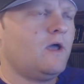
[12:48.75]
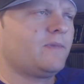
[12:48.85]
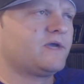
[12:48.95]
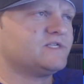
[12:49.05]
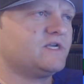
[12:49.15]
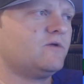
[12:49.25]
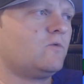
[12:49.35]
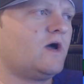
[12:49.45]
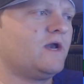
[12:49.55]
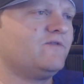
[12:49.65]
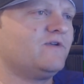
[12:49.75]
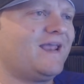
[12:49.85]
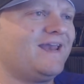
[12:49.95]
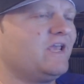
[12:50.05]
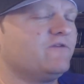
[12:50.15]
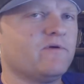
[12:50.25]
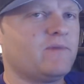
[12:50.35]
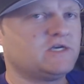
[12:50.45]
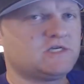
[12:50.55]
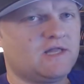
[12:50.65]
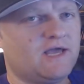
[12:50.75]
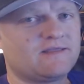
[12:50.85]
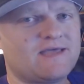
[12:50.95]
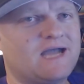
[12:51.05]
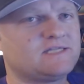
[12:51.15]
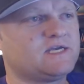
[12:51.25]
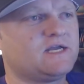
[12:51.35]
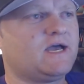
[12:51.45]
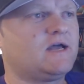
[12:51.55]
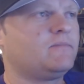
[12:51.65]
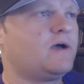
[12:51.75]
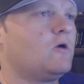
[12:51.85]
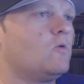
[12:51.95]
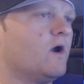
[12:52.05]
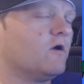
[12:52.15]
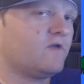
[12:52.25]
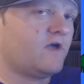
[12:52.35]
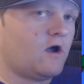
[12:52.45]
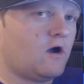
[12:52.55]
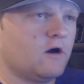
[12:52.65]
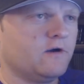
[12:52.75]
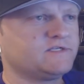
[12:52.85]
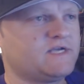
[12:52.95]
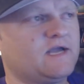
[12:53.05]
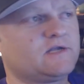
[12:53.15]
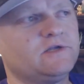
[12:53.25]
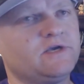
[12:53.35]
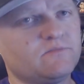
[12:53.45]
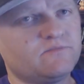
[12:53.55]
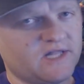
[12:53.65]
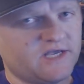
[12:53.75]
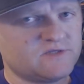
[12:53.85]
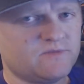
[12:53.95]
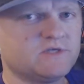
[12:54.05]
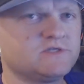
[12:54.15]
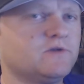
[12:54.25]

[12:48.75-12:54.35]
because they didn't want even any information like that to get out about where they are exactly and placement.